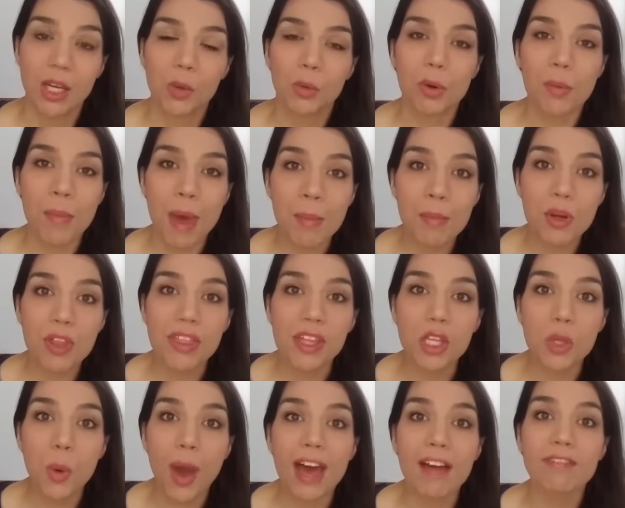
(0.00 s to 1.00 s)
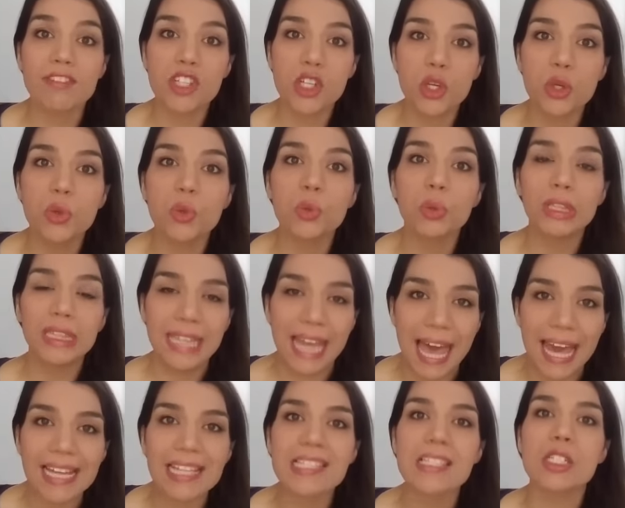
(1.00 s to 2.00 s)
Remember that you have two
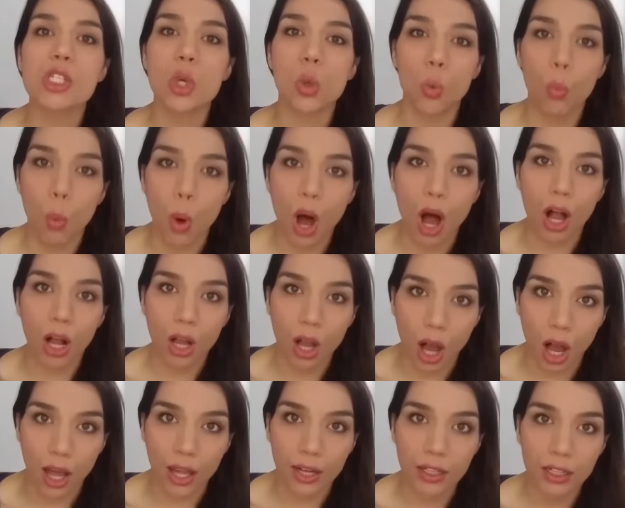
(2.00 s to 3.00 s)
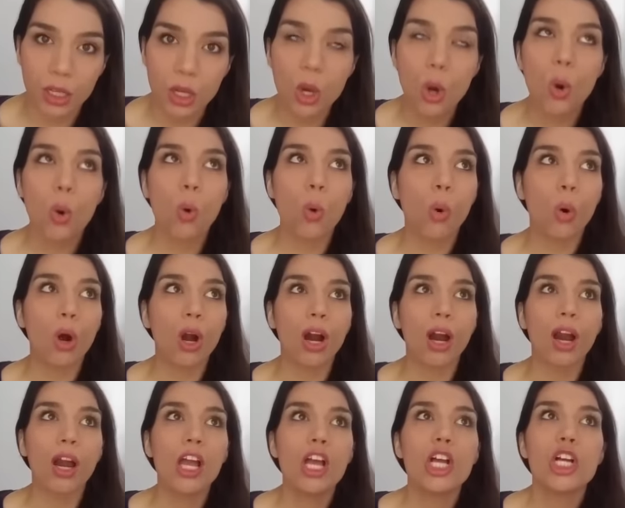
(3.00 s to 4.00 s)
legs to walk on,
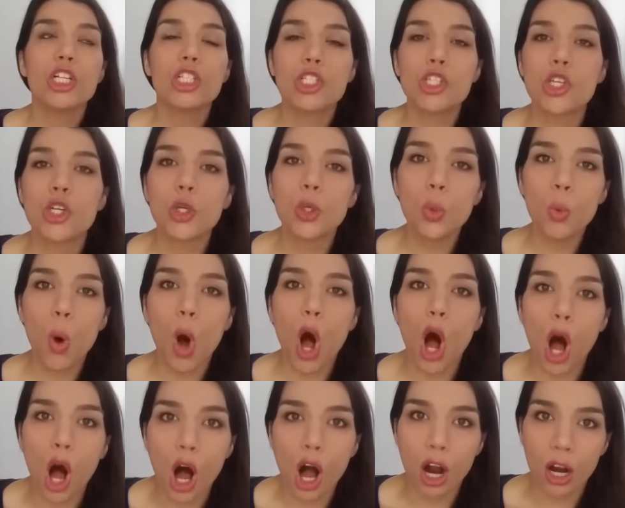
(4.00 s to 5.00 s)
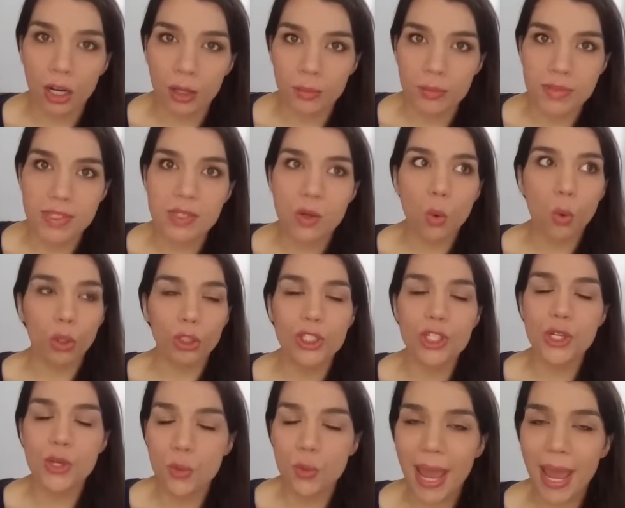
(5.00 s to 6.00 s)
or two arms, or
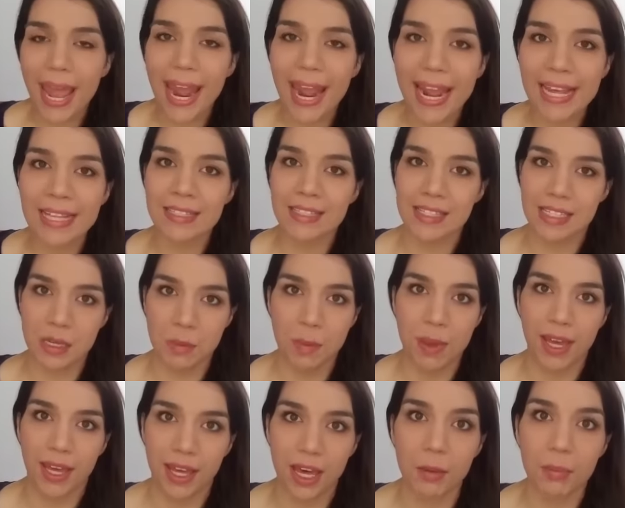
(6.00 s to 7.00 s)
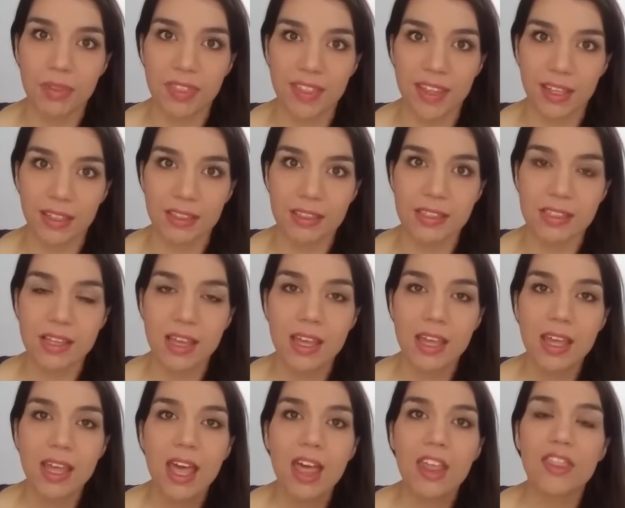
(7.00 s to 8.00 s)
two hands to pick up things.
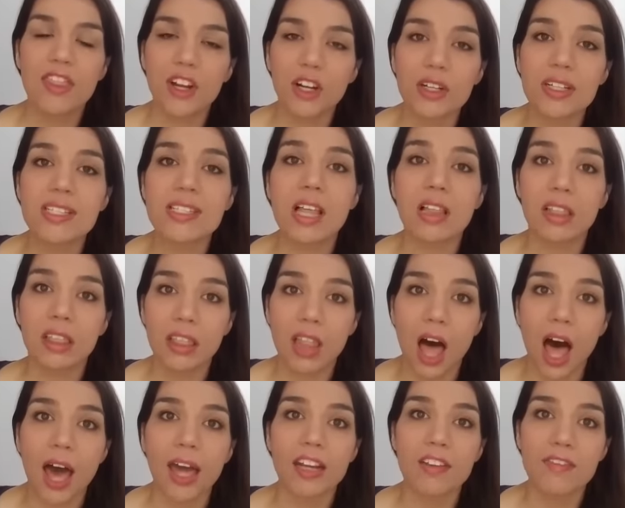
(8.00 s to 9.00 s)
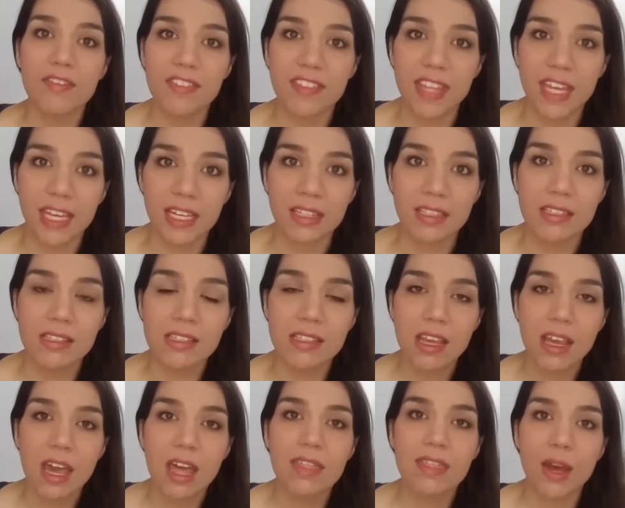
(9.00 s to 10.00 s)
There is a lot of
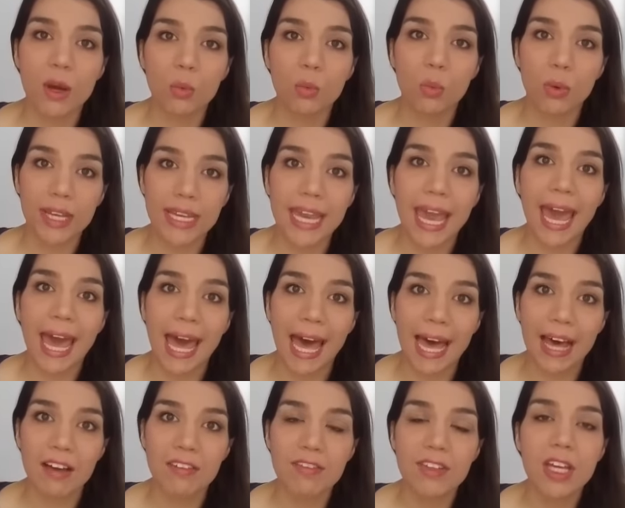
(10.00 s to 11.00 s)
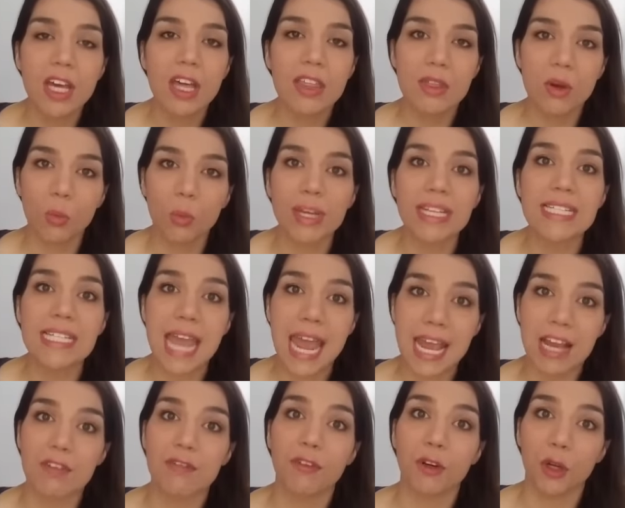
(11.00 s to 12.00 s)
things that we have that we
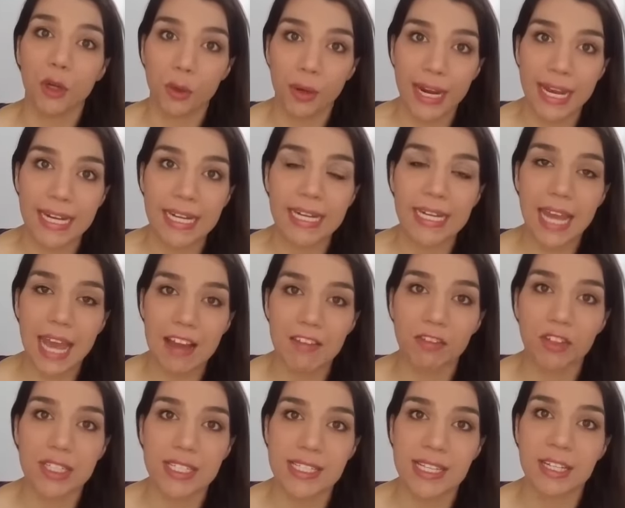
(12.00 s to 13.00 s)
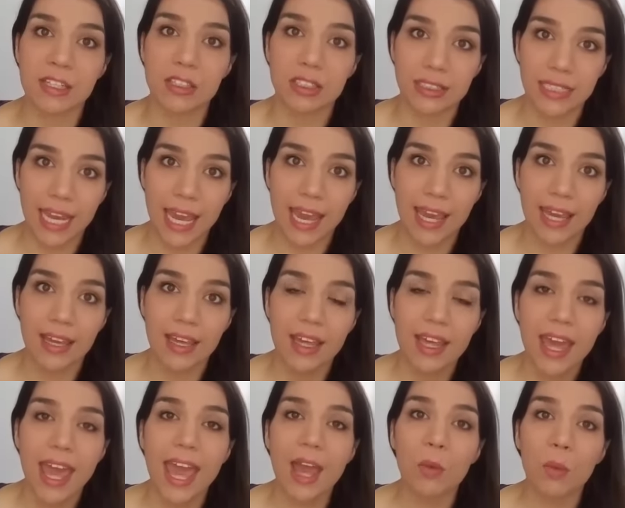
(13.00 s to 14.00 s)
take for granted every single day.
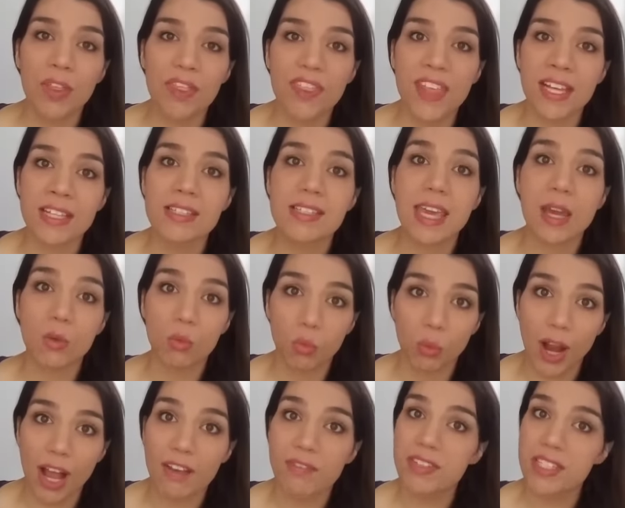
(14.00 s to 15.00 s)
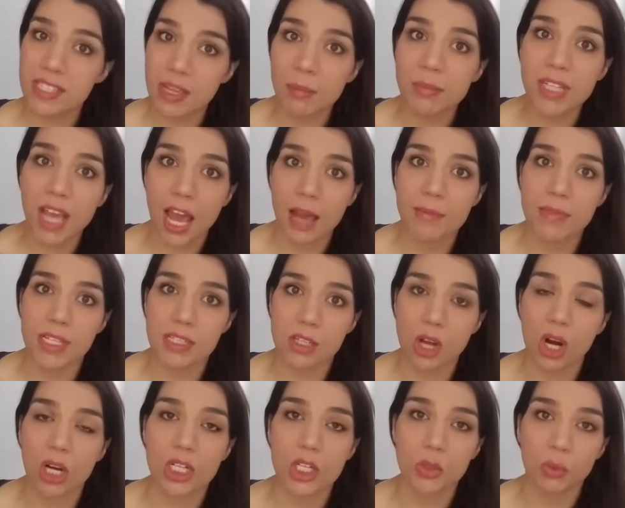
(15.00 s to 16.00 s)
And when things get rough, sometimes it's
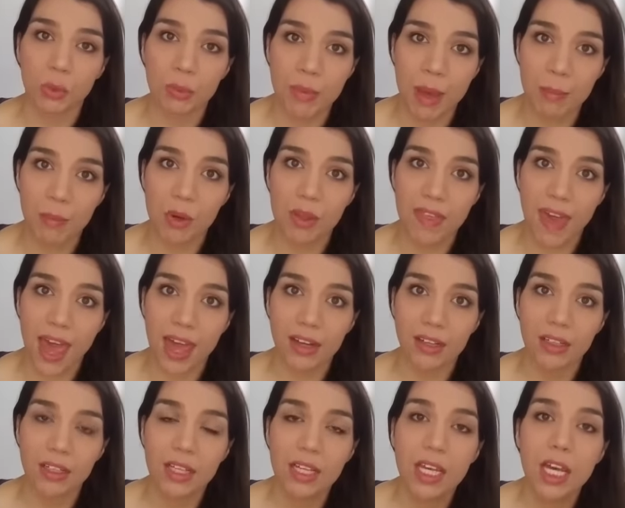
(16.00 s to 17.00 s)
hard to remember that.